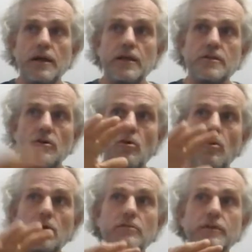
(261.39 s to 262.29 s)
is
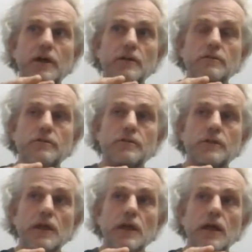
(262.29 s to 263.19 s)
all of those,